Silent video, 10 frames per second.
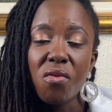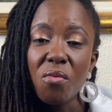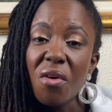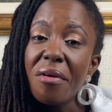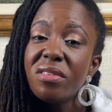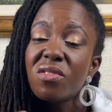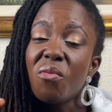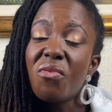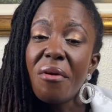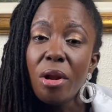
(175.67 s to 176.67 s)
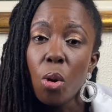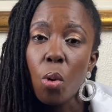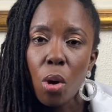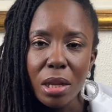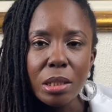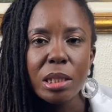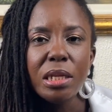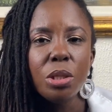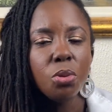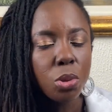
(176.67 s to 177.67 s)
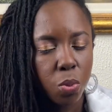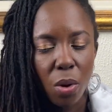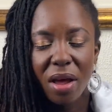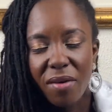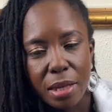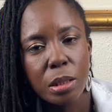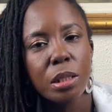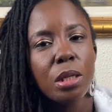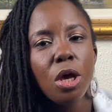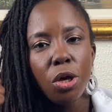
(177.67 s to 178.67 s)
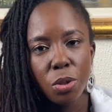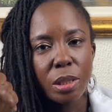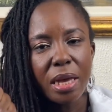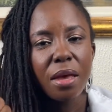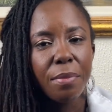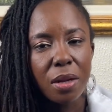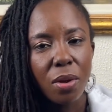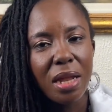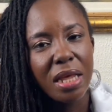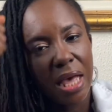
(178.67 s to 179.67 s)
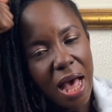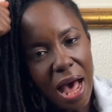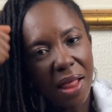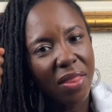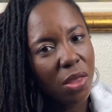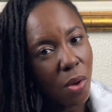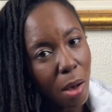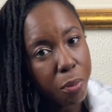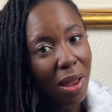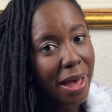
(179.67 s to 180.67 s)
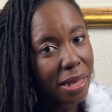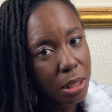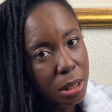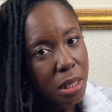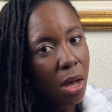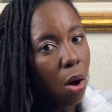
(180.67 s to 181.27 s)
very low quality needles. Whatever it is, you take it manually and then you apply it